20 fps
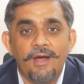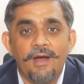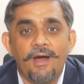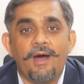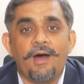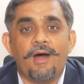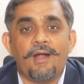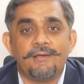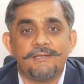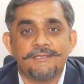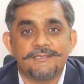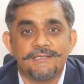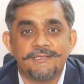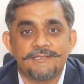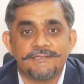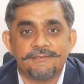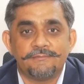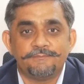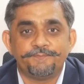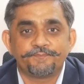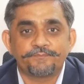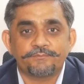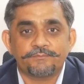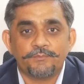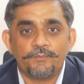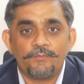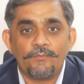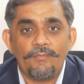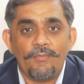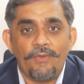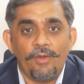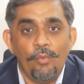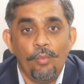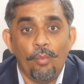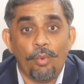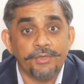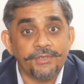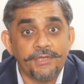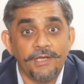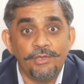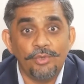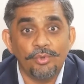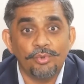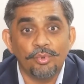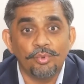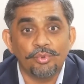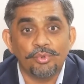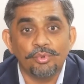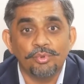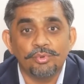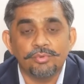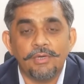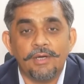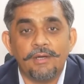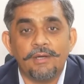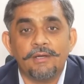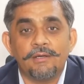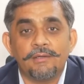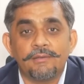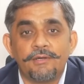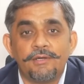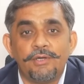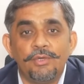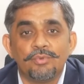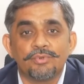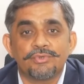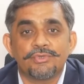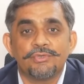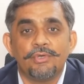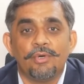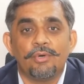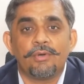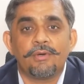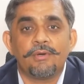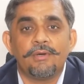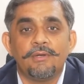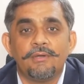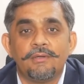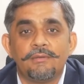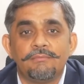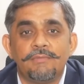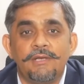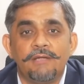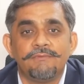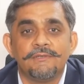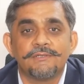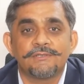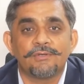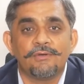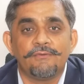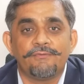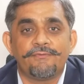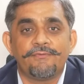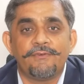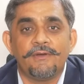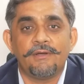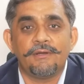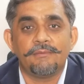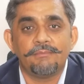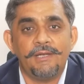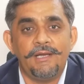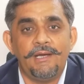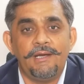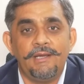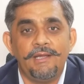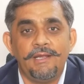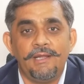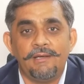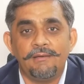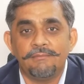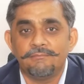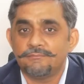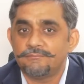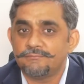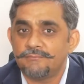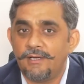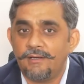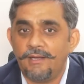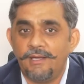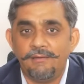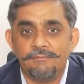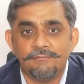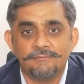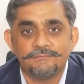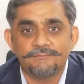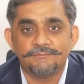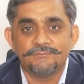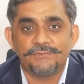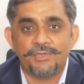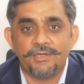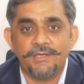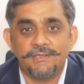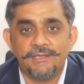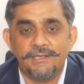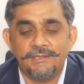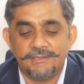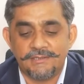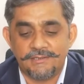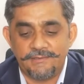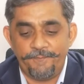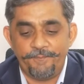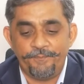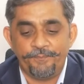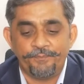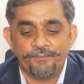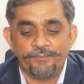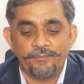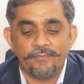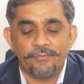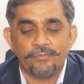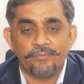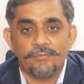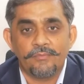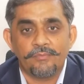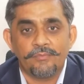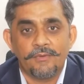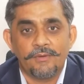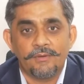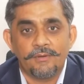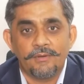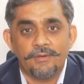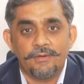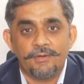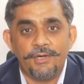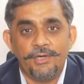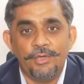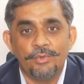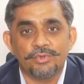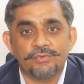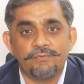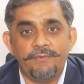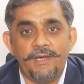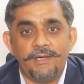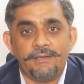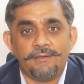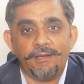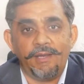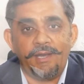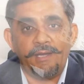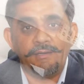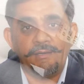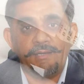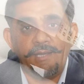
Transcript: heart disease. What can you do to reduce your levels of LDL? Again, 3 things. Reduce weight and